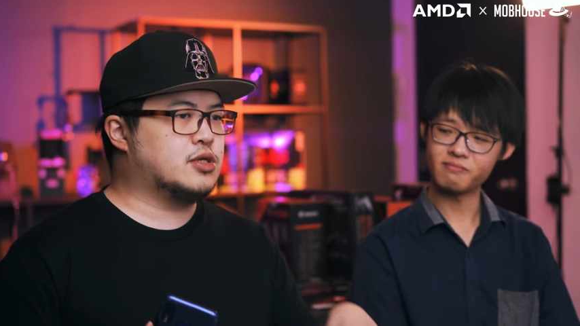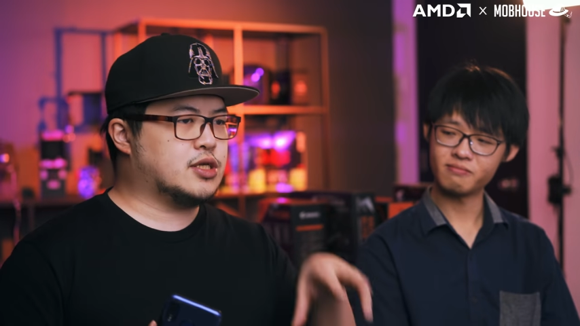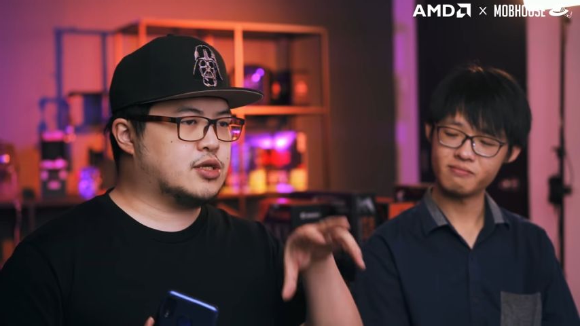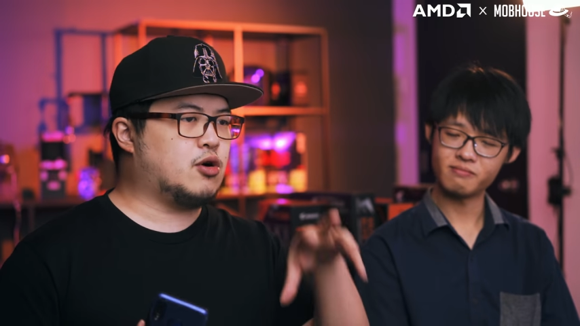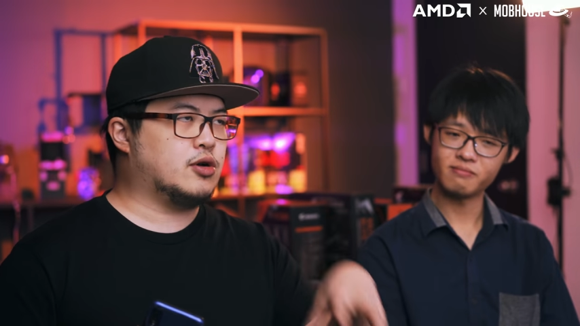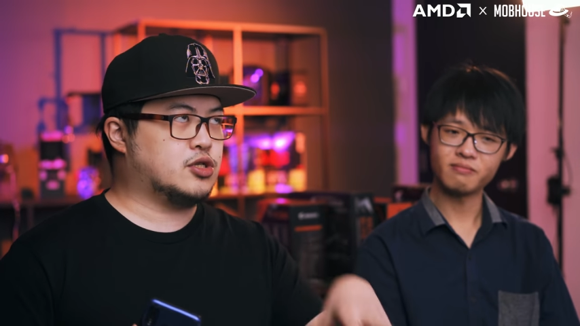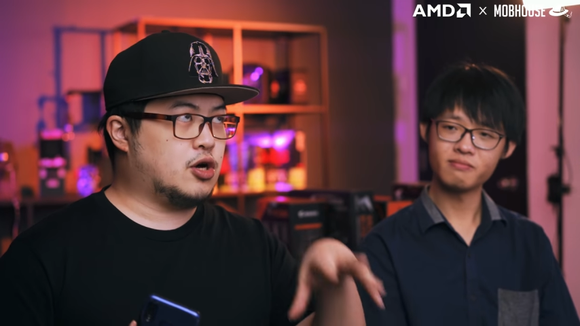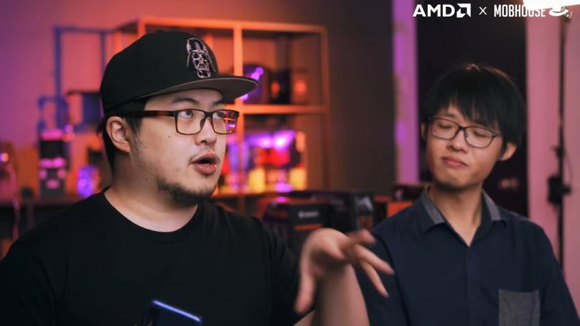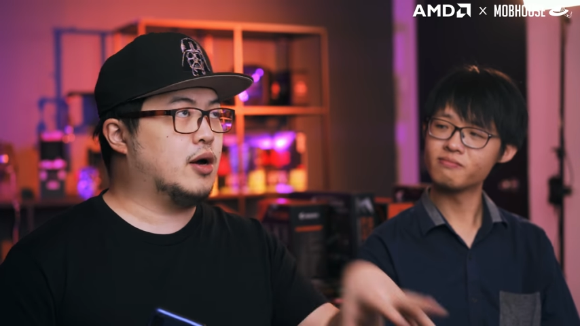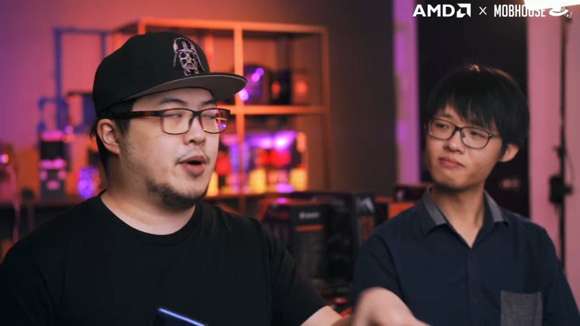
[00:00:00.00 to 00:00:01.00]
Speaker 1: we're just gonna
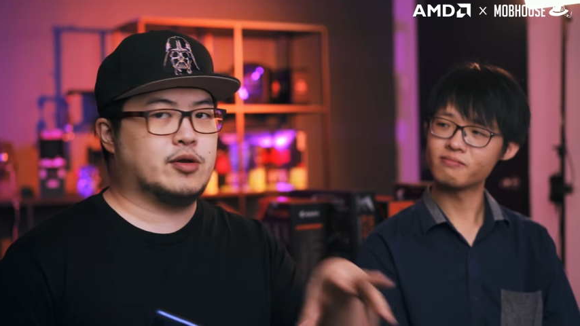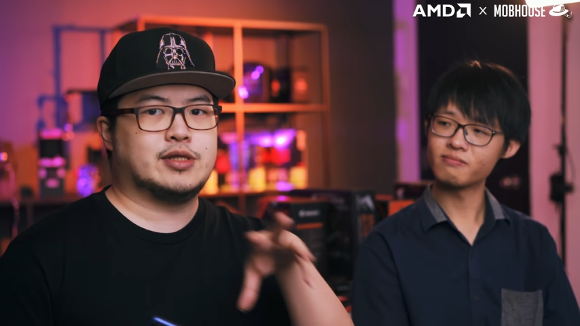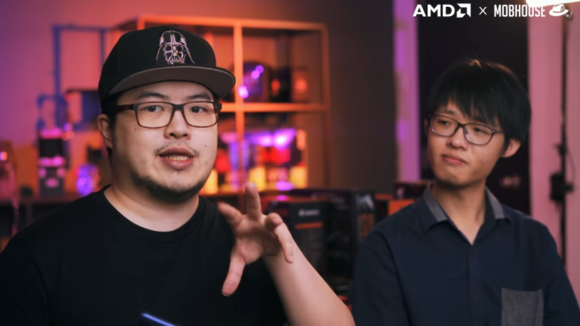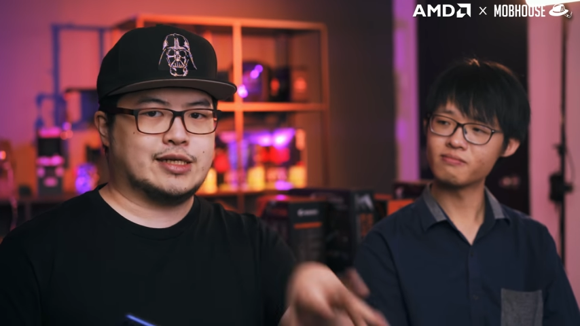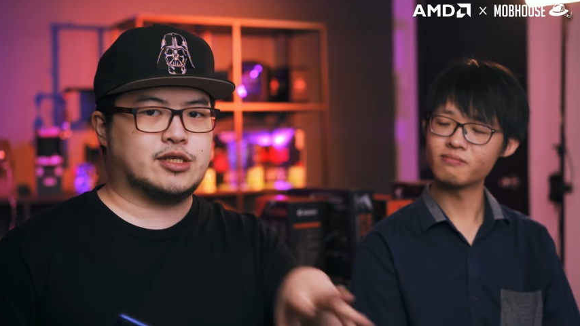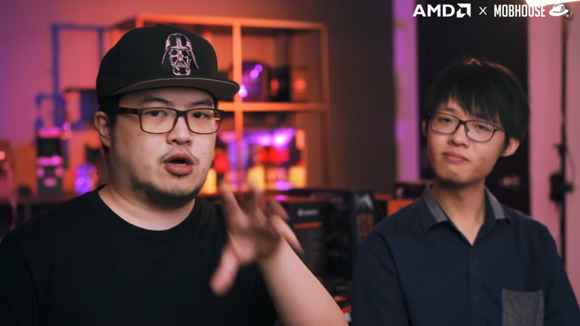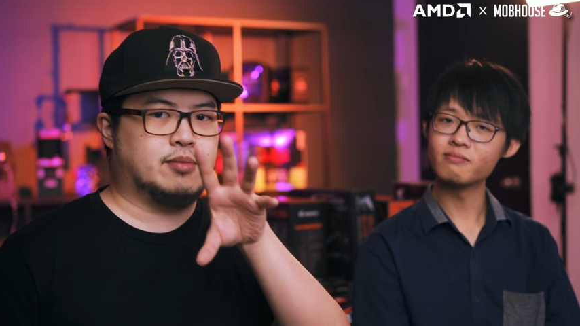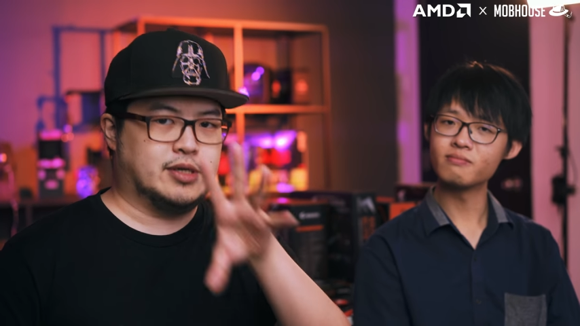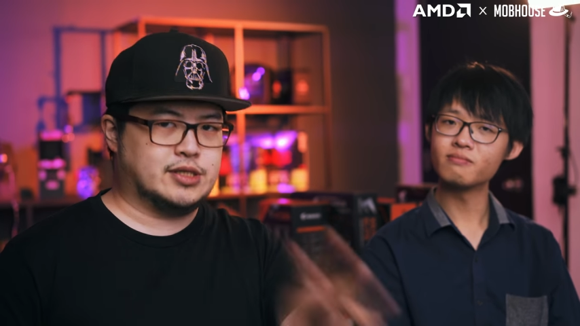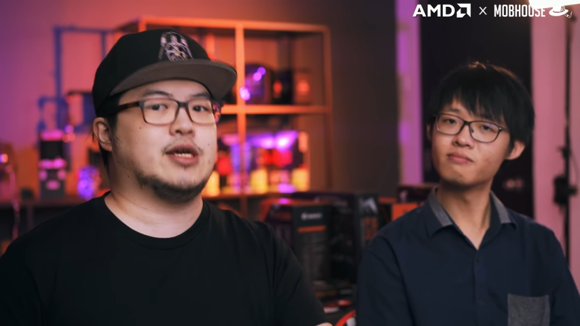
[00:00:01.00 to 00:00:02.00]
talk about the
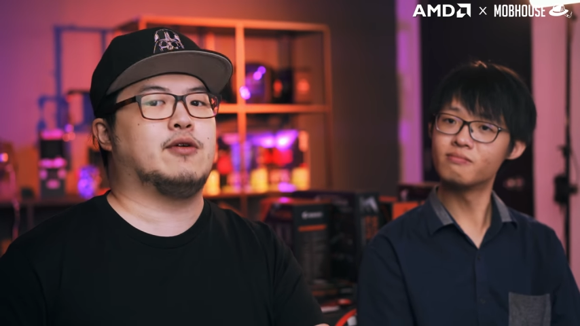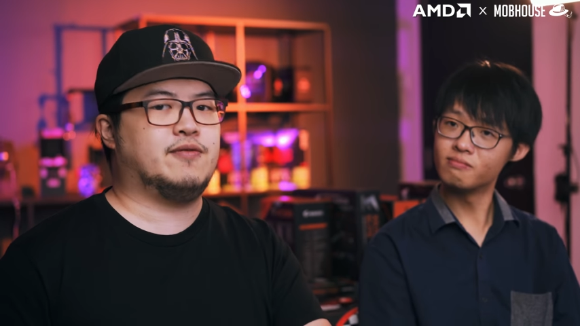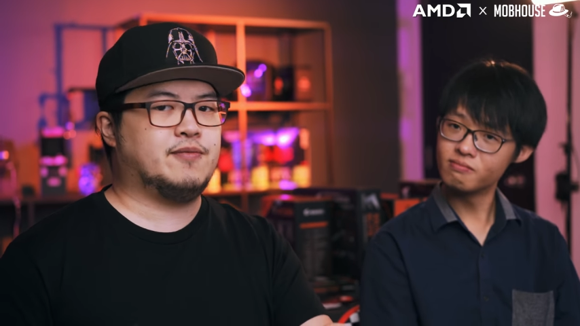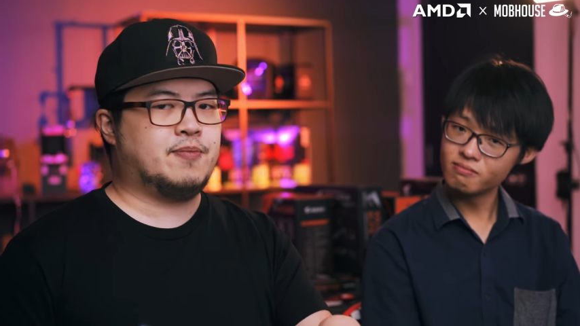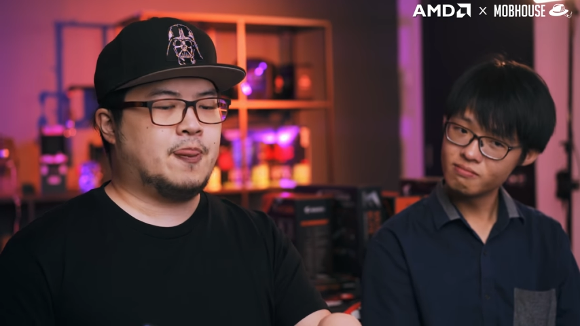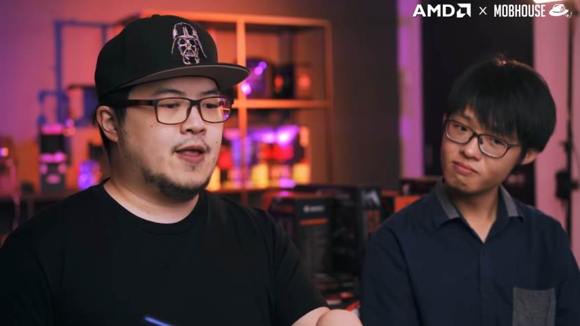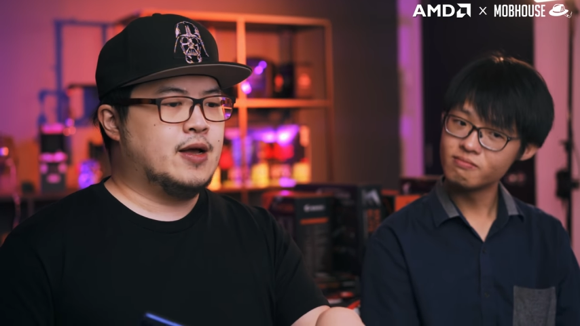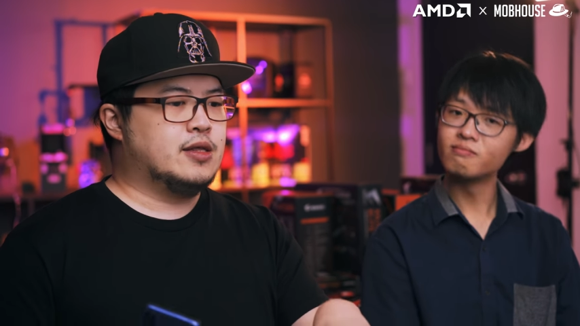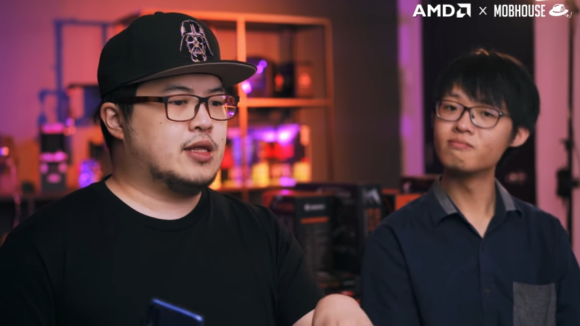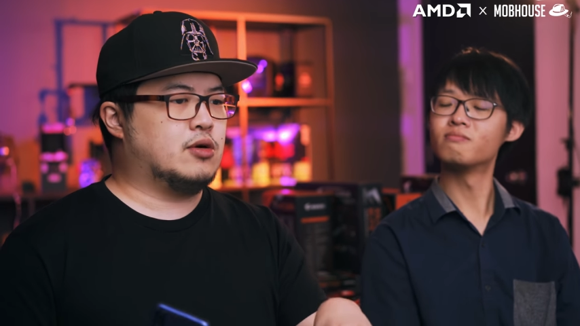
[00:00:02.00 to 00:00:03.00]
desktop itself.
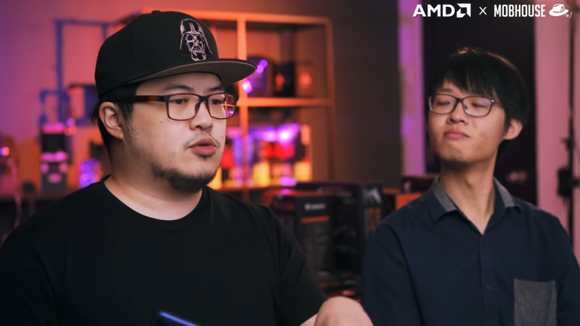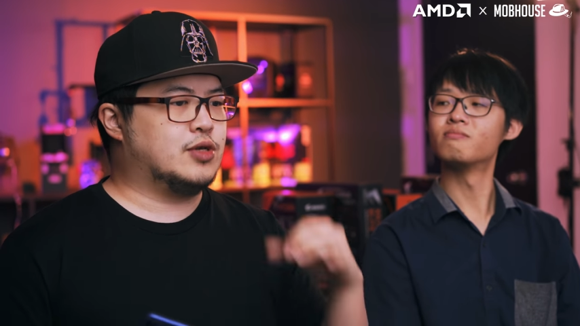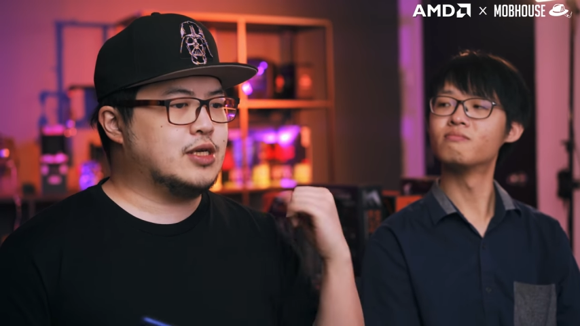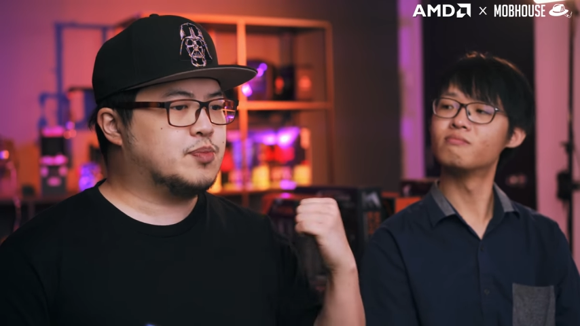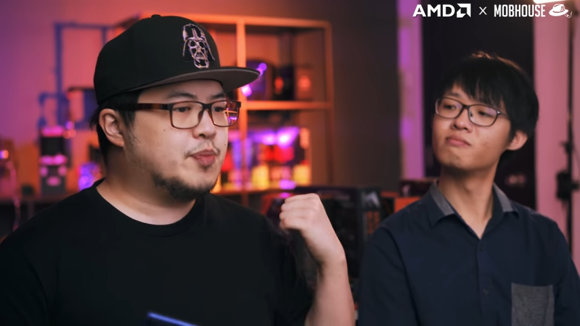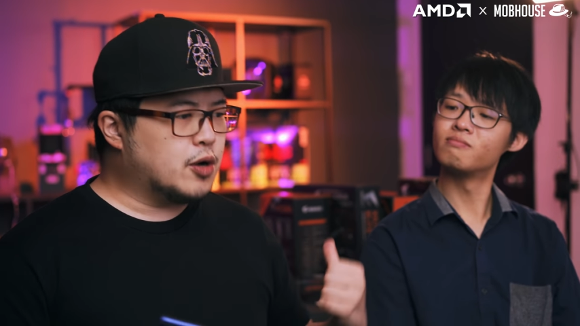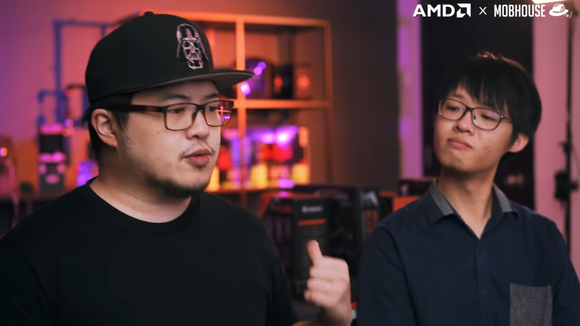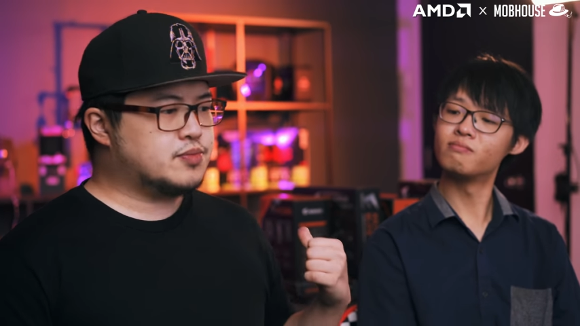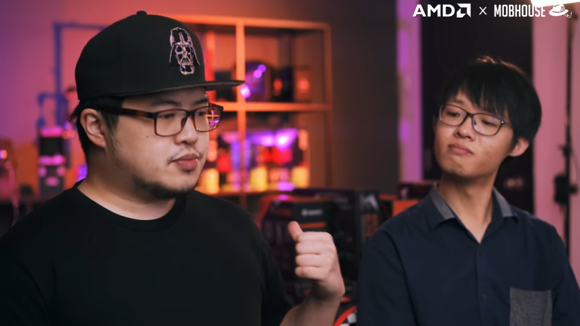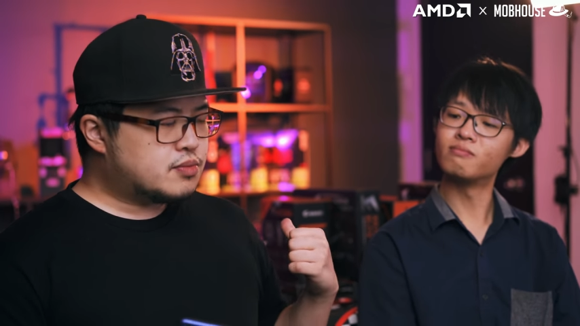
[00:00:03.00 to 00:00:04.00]
Now, today's
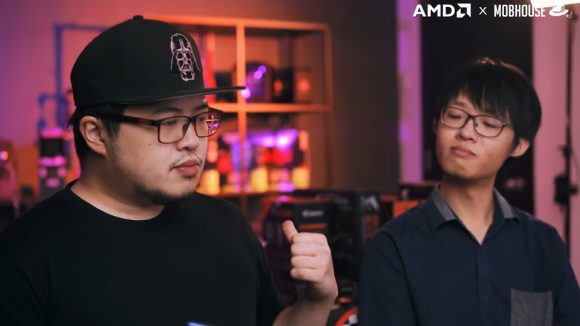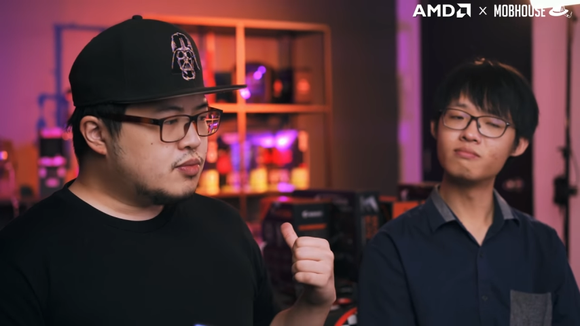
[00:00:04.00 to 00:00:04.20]
build